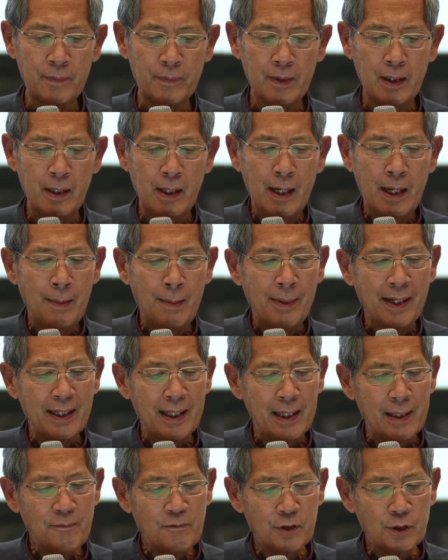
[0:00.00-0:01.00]
The
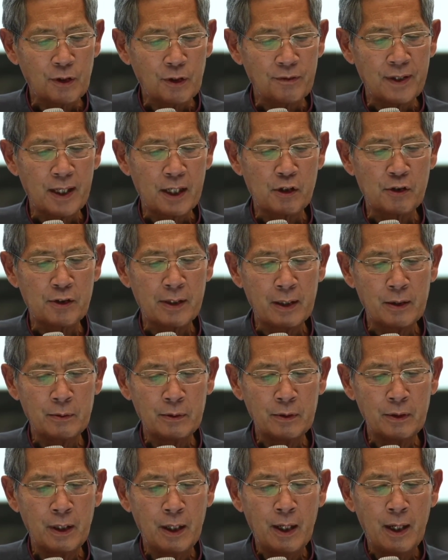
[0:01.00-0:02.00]
discovery of Kevin
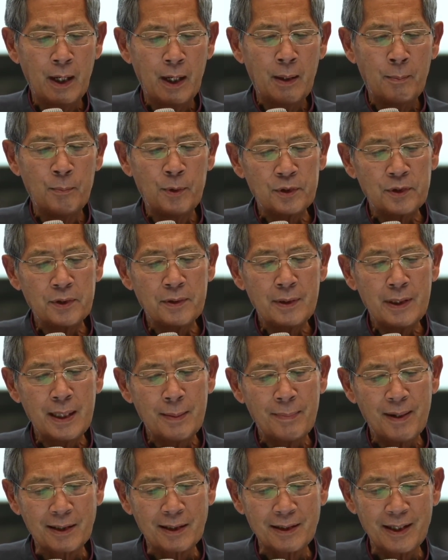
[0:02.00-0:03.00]
McKernan and
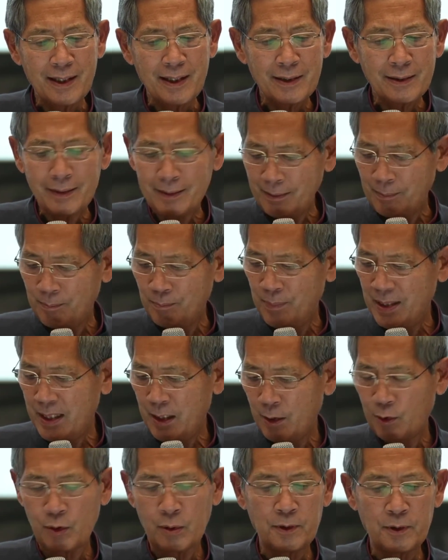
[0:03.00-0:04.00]
colleagues from March
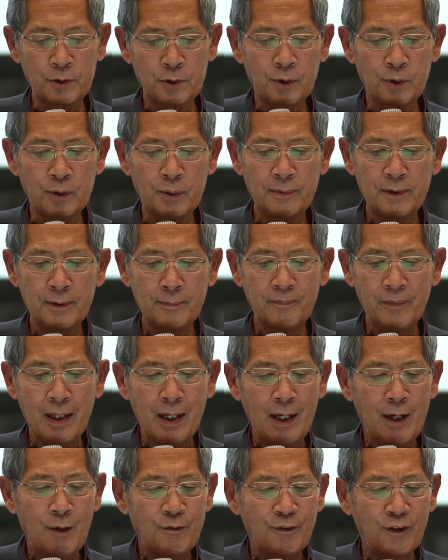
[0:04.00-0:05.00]
this year
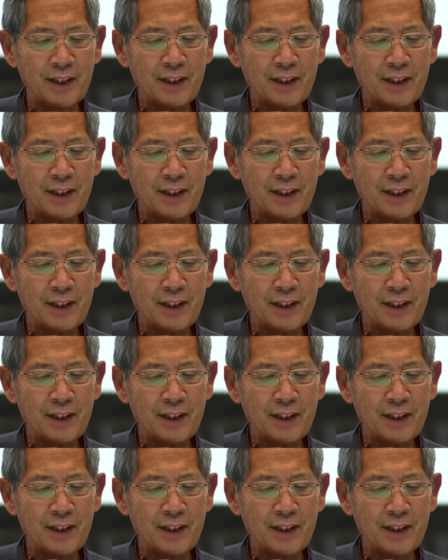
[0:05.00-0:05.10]
provided